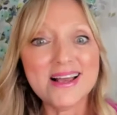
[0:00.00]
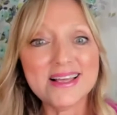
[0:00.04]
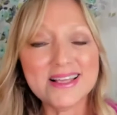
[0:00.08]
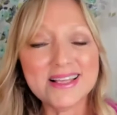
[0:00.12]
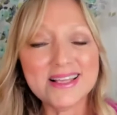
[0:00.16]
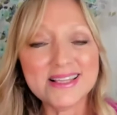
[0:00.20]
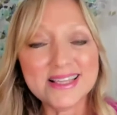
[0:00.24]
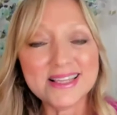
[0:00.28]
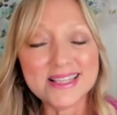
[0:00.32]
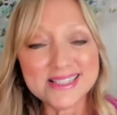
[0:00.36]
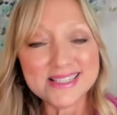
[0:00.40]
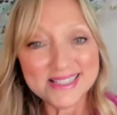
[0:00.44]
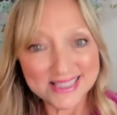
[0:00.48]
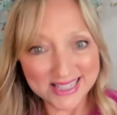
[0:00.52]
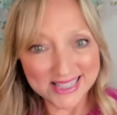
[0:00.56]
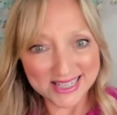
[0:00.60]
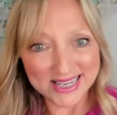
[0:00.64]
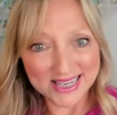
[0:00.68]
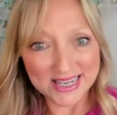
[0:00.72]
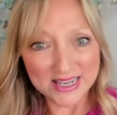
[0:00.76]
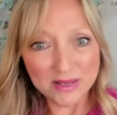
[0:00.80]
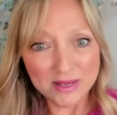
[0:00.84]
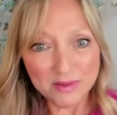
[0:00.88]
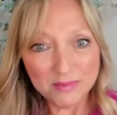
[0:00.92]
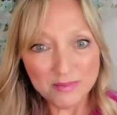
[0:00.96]
the
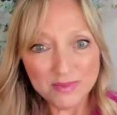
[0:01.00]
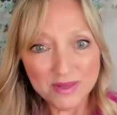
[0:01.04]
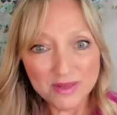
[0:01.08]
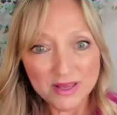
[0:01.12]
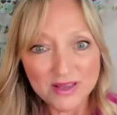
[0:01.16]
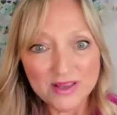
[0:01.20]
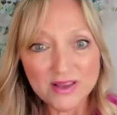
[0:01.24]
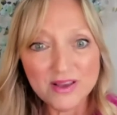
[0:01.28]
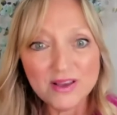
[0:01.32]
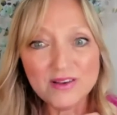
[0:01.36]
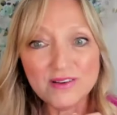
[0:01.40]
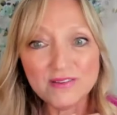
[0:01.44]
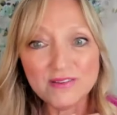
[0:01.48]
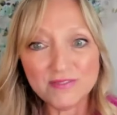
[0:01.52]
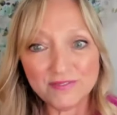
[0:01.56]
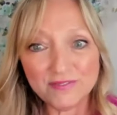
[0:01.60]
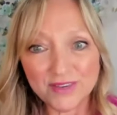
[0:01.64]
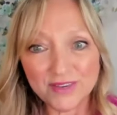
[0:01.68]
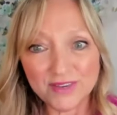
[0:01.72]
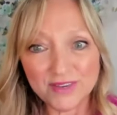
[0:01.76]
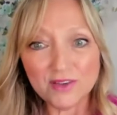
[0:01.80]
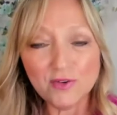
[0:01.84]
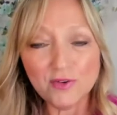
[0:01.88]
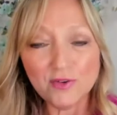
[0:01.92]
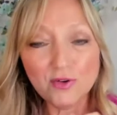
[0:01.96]
team
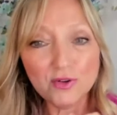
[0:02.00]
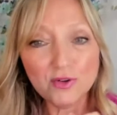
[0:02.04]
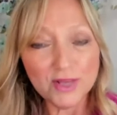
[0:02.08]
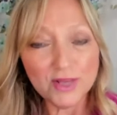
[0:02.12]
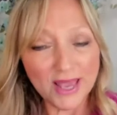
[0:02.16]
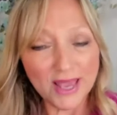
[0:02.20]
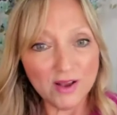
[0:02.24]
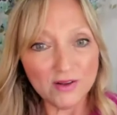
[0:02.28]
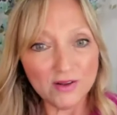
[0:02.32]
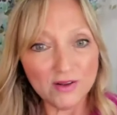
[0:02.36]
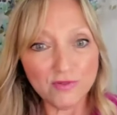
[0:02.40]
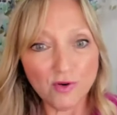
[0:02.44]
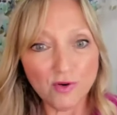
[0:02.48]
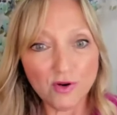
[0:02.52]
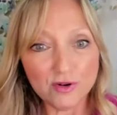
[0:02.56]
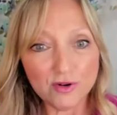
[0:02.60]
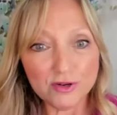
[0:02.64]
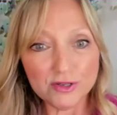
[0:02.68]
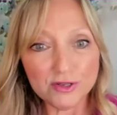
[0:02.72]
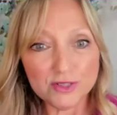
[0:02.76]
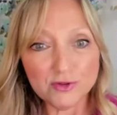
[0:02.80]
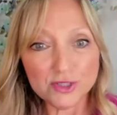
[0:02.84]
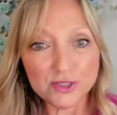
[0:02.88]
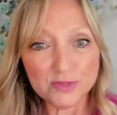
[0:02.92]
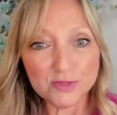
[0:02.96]
feel cared for and
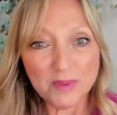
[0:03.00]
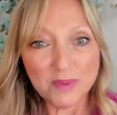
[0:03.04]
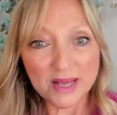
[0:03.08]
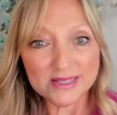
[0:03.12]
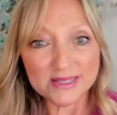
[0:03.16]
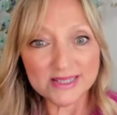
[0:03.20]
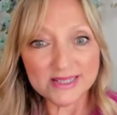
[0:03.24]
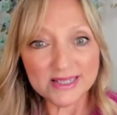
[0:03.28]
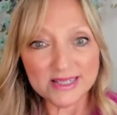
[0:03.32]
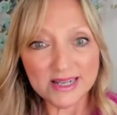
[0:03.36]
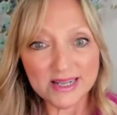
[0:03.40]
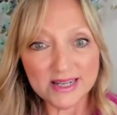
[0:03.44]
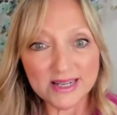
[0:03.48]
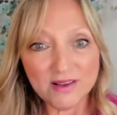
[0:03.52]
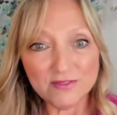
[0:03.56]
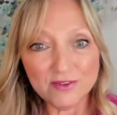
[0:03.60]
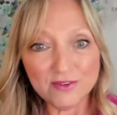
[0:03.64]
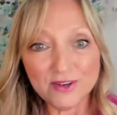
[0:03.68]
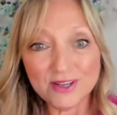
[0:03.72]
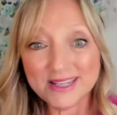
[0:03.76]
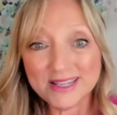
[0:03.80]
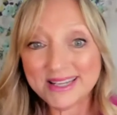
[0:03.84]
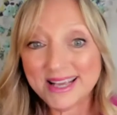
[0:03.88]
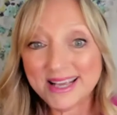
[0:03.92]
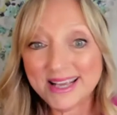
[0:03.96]
respected at every
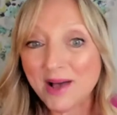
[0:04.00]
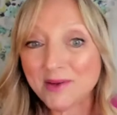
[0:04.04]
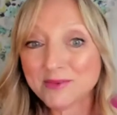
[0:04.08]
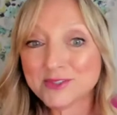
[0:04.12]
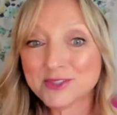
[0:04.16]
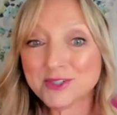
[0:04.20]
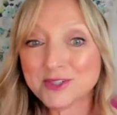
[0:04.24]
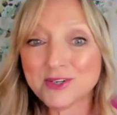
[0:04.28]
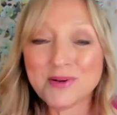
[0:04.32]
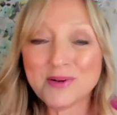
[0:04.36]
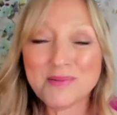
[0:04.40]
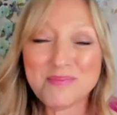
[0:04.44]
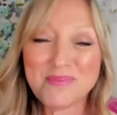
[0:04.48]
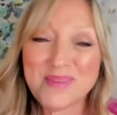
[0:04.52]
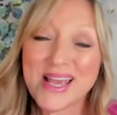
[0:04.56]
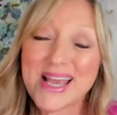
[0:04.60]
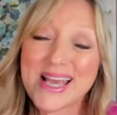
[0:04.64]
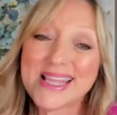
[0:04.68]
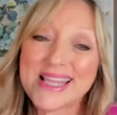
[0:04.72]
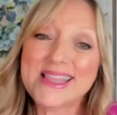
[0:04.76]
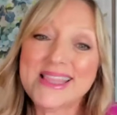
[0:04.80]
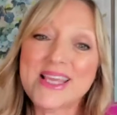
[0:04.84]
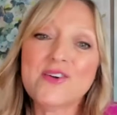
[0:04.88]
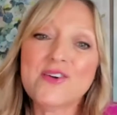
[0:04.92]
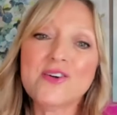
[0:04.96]
encounter,
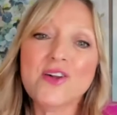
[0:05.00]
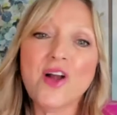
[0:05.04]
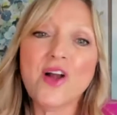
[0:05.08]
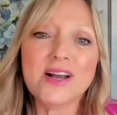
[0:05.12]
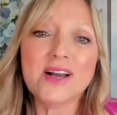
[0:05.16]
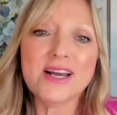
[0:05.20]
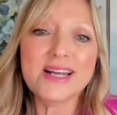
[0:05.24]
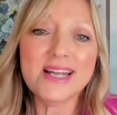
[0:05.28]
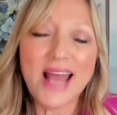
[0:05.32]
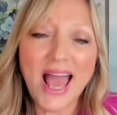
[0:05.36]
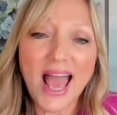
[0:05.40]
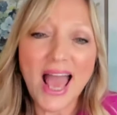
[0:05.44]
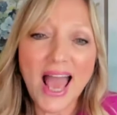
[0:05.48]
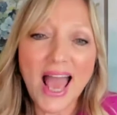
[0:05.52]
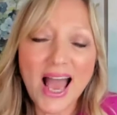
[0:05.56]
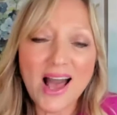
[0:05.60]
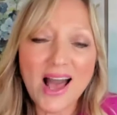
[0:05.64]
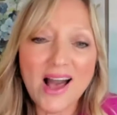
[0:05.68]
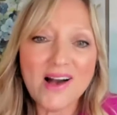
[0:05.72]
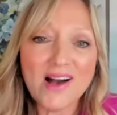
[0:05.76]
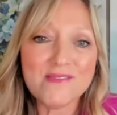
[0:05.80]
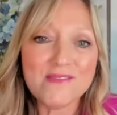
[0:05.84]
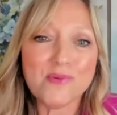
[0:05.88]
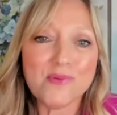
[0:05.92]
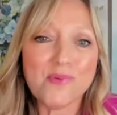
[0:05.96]
they're not going to
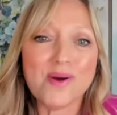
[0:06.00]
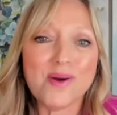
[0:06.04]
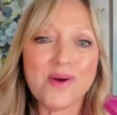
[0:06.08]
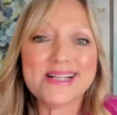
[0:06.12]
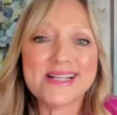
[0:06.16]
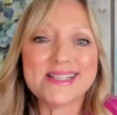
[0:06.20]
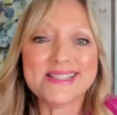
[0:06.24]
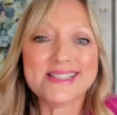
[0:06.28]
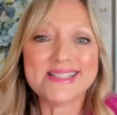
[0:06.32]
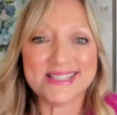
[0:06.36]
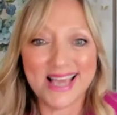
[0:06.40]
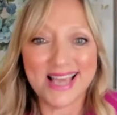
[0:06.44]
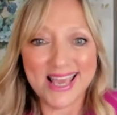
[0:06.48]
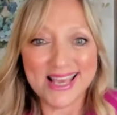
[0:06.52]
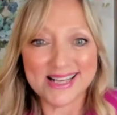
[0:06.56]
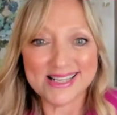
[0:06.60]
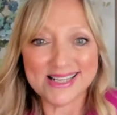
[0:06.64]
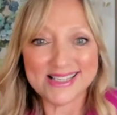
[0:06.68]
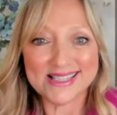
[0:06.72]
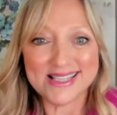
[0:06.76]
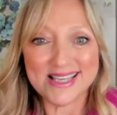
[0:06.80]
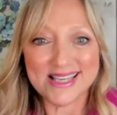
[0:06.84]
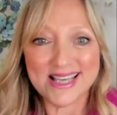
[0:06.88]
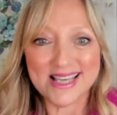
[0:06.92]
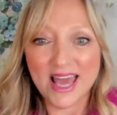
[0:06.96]
have what it takes,
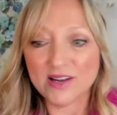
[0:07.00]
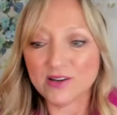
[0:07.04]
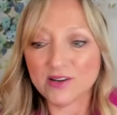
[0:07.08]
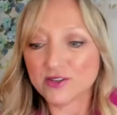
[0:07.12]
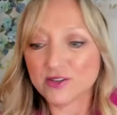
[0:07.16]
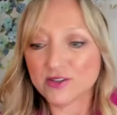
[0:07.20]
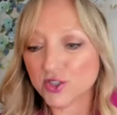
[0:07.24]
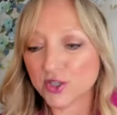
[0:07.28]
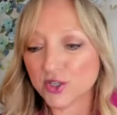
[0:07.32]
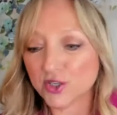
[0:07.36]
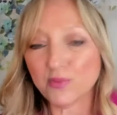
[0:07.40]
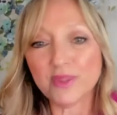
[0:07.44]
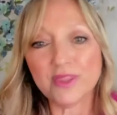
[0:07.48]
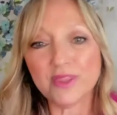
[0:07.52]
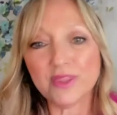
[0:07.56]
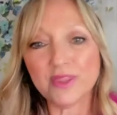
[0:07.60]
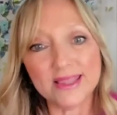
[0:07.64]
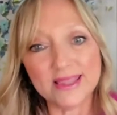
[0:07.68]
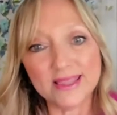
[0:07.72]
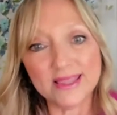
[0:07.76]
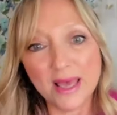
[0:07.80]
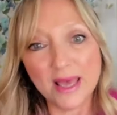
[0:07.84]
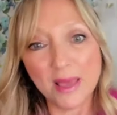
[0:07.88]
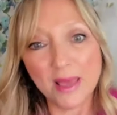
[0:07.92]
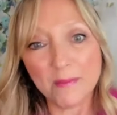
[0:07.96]
the energy within
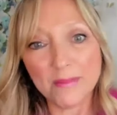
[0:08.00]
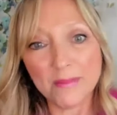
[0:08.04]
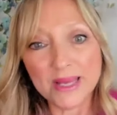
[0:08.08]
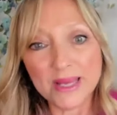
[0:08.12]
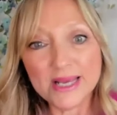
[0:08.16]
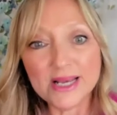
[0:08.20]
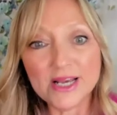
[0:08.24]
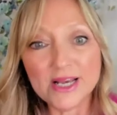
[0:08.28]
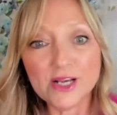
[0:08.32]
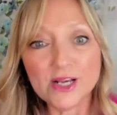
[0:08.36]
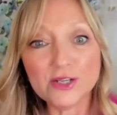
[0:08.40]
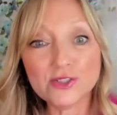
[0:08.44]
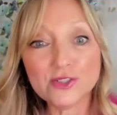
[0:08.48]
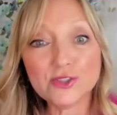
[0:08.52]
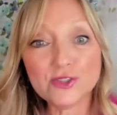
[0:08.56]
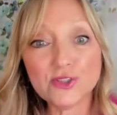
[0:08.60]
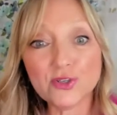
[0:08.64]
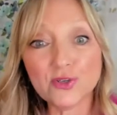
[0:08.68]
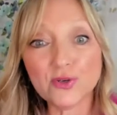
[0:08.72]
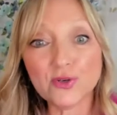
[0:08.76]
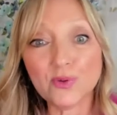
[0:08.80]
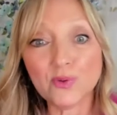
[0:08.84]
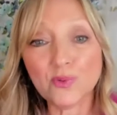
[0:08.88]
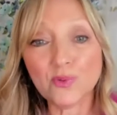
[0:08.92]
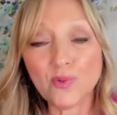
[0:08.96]
them
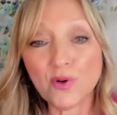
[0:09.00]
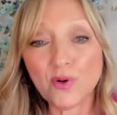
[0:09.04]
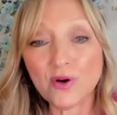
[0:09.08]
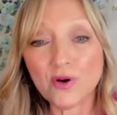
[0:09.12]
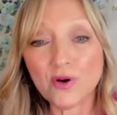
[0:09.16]
to